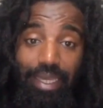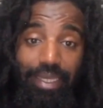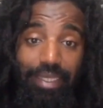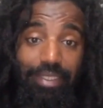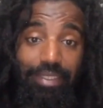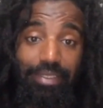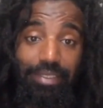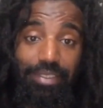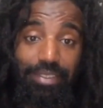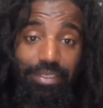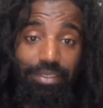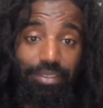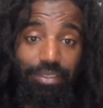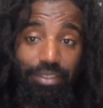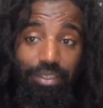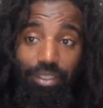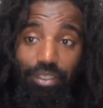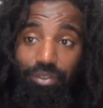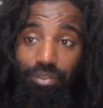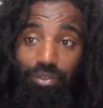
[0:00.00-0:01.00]

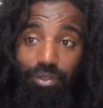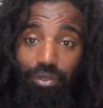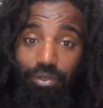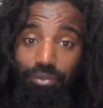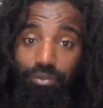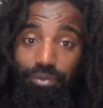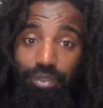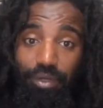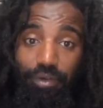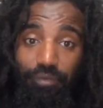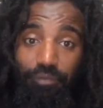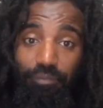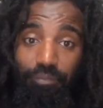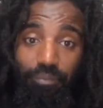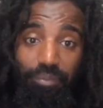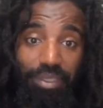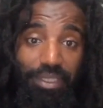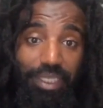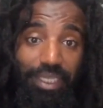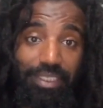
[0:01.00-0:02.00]
It's, you know, a
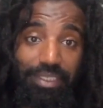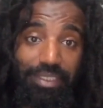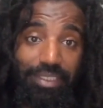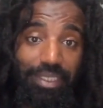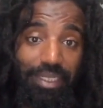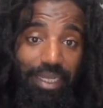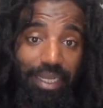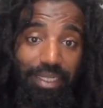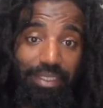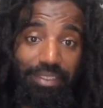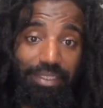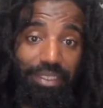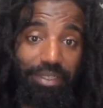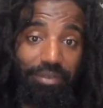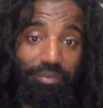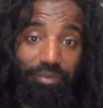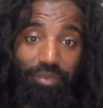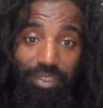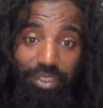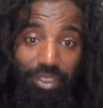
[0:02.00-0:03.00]
place that I
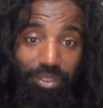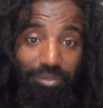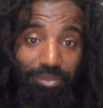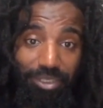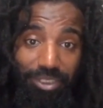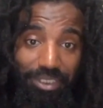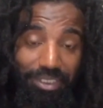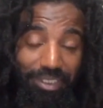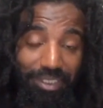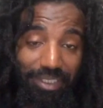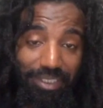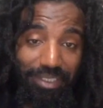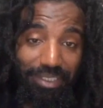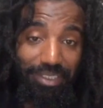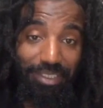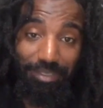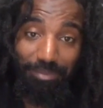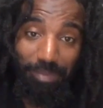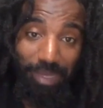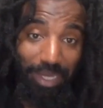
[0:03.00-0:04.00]
love indulging in
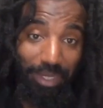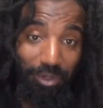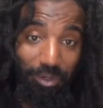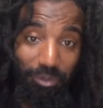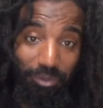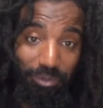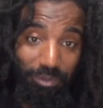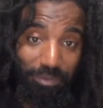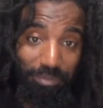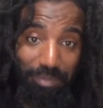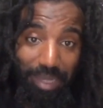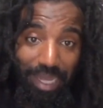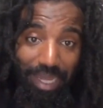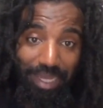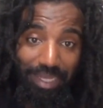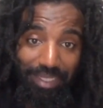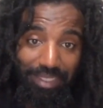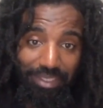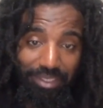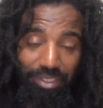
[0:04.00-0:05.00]
is my own
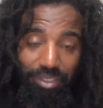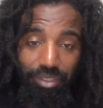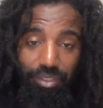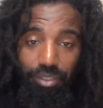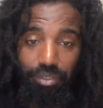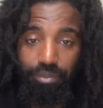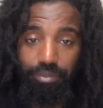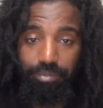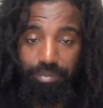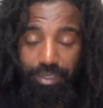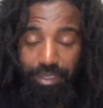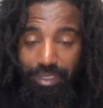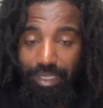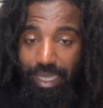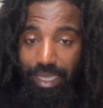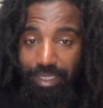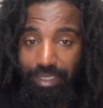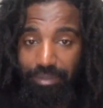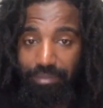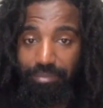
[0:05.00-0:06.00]
mind, you know, but
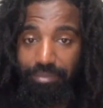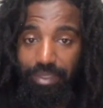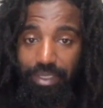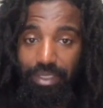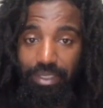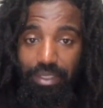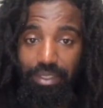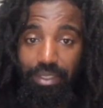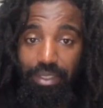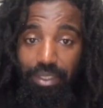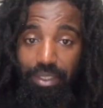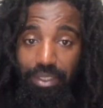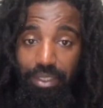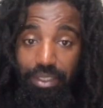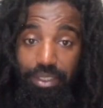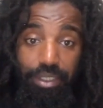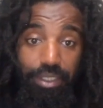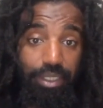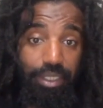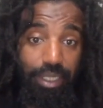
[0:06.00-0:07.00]
that could be
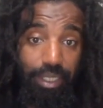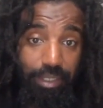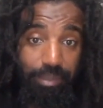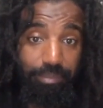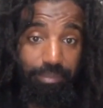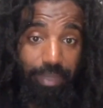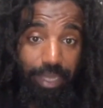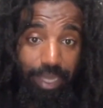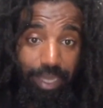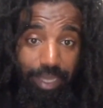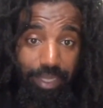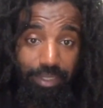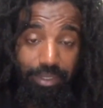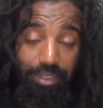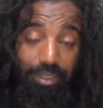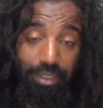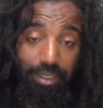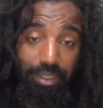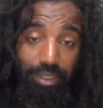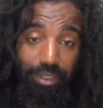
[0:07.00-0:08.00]
good and bad,
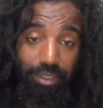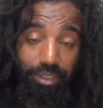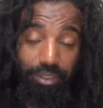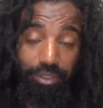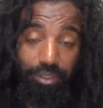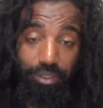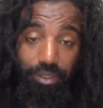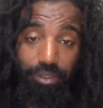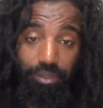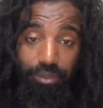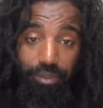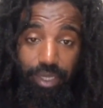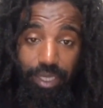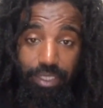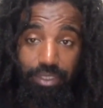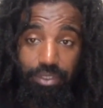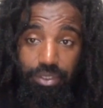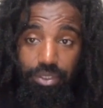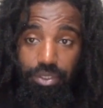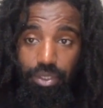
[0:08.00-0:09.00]
you know.
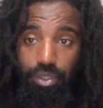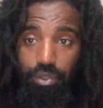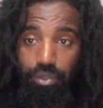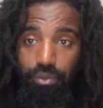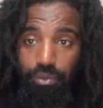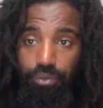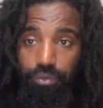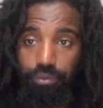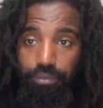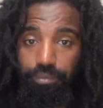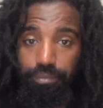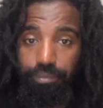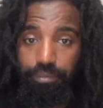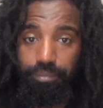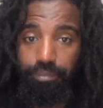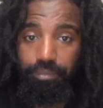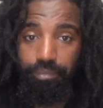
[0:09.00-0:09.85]
And so